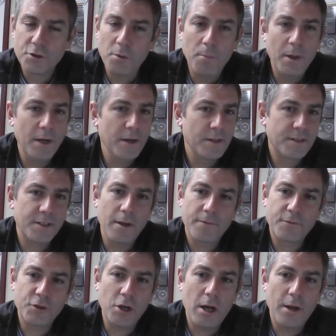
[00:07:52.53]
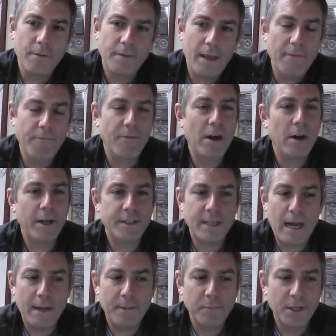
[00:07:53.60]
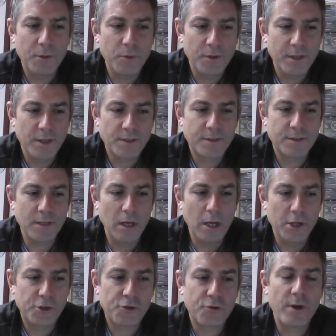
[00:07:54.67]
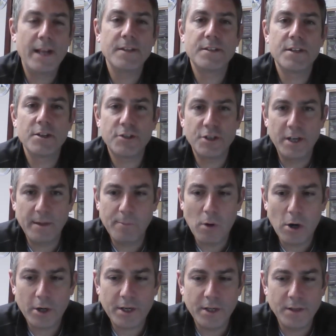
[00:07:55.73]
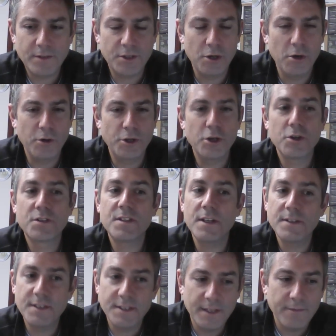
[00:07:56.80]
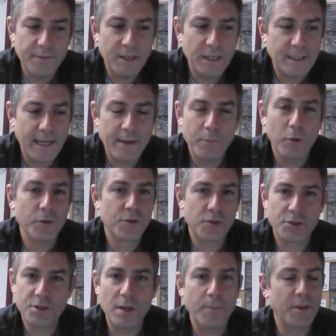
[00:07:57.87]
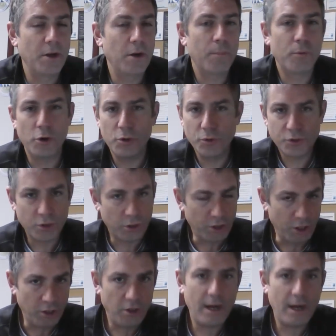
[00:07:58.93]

tremendous stuff, John, and very timely with us uh, transitioning markets. You know, your sensitivity tables are something a producer could